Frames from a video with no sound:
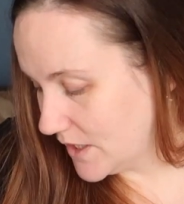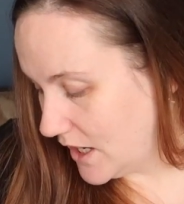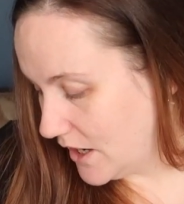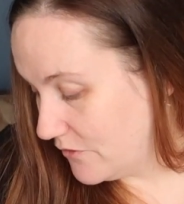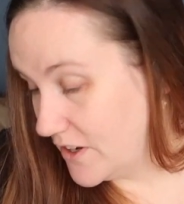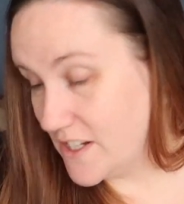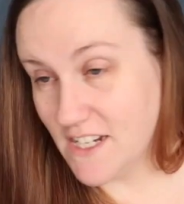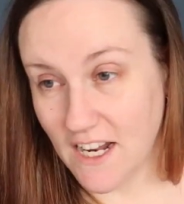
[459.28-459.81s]

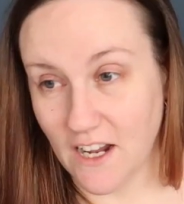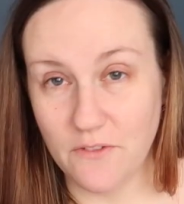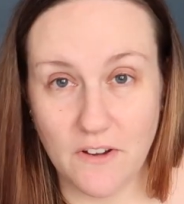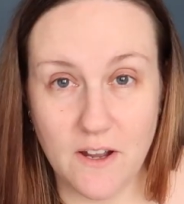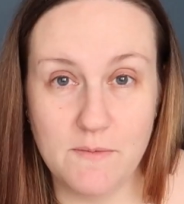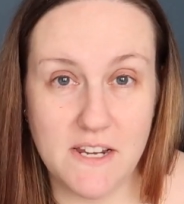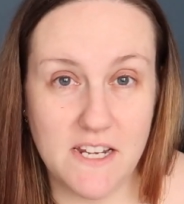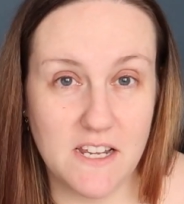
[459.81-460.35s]
If I didn't have
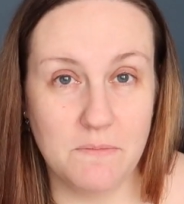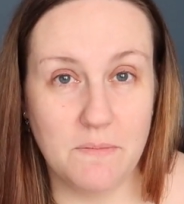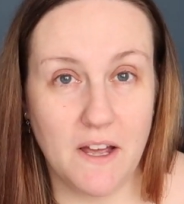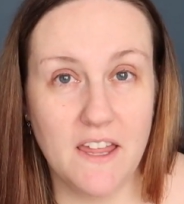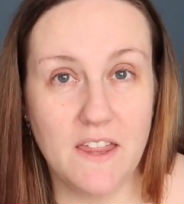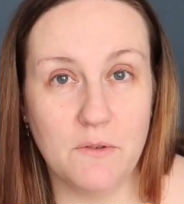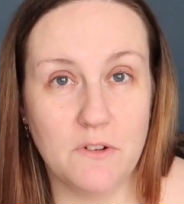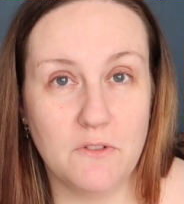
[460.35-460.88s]
family
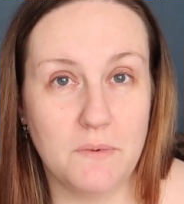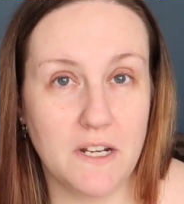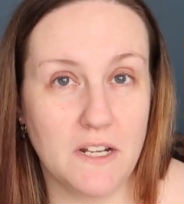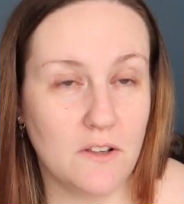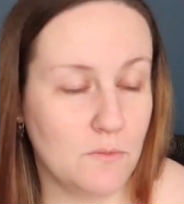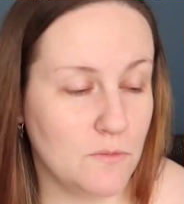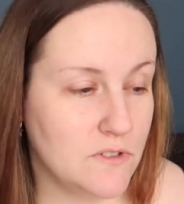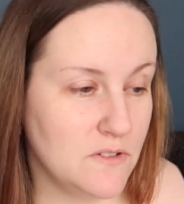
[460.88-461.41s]
nearby, that would have been
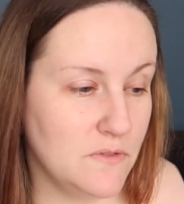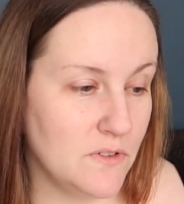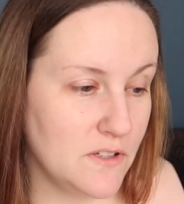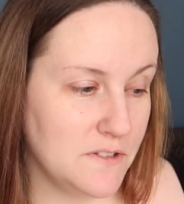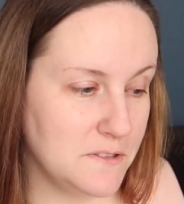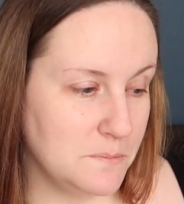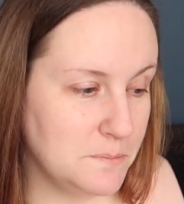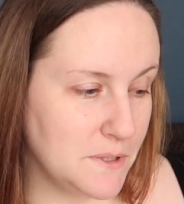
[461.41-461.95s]
a lot more
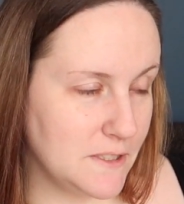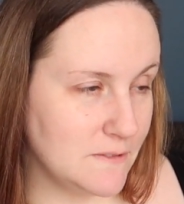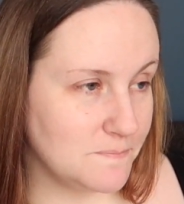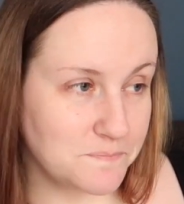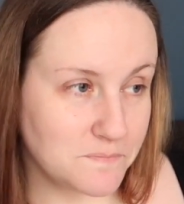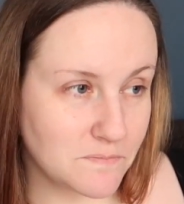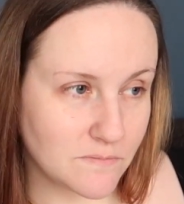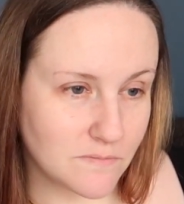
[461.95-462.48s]
difficult, but
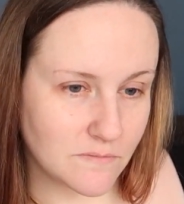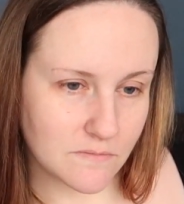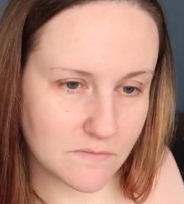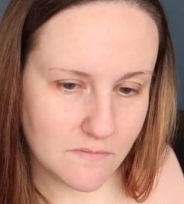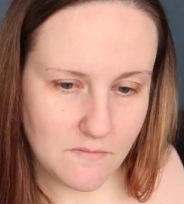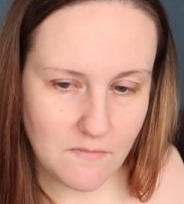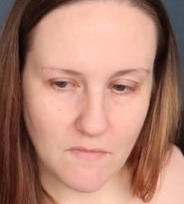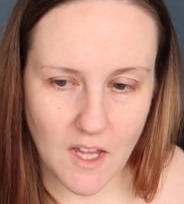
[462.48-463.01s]

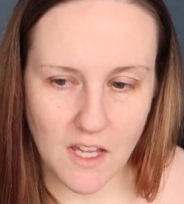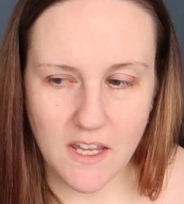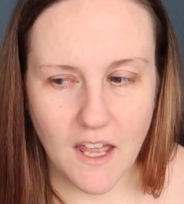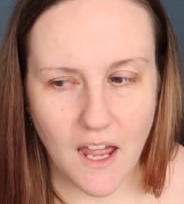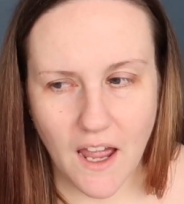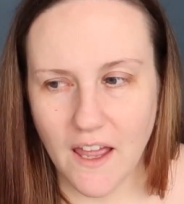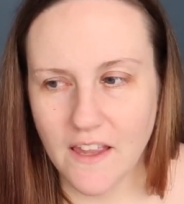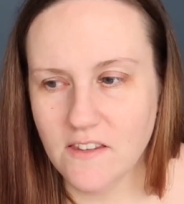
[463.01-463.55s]

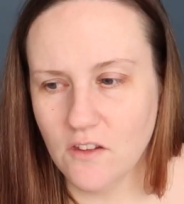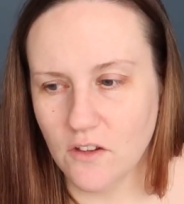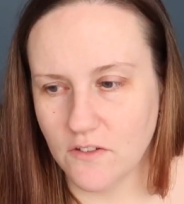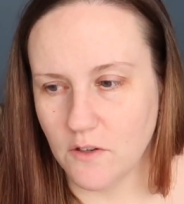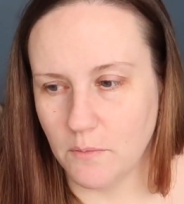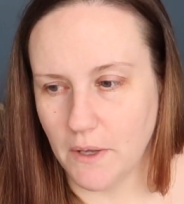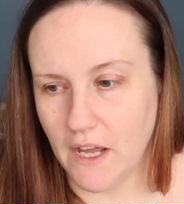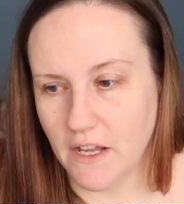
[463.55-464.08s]
yeah, it's
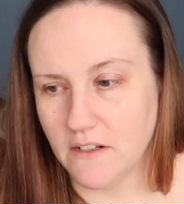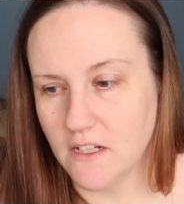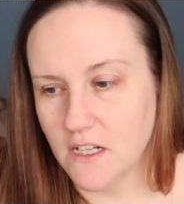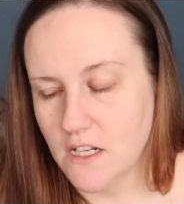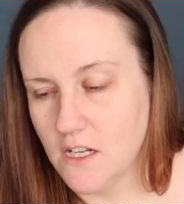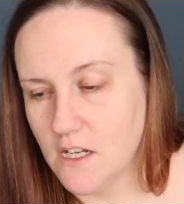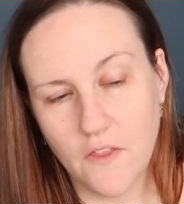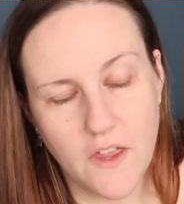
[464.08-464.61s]
not so bad.
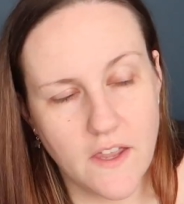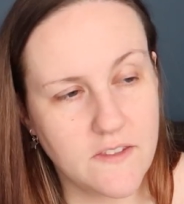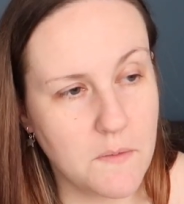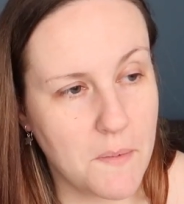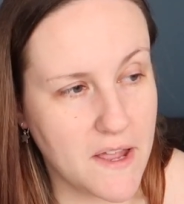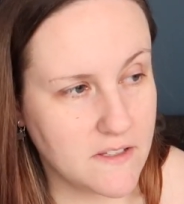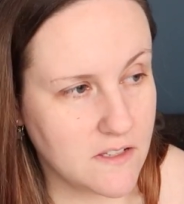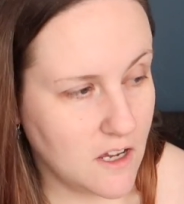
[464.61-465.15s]
It's
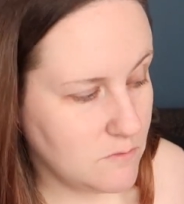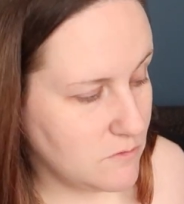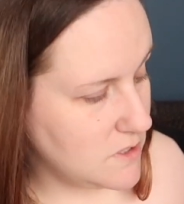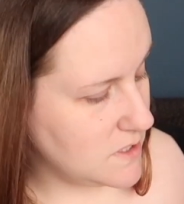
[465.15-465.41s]
the bedtime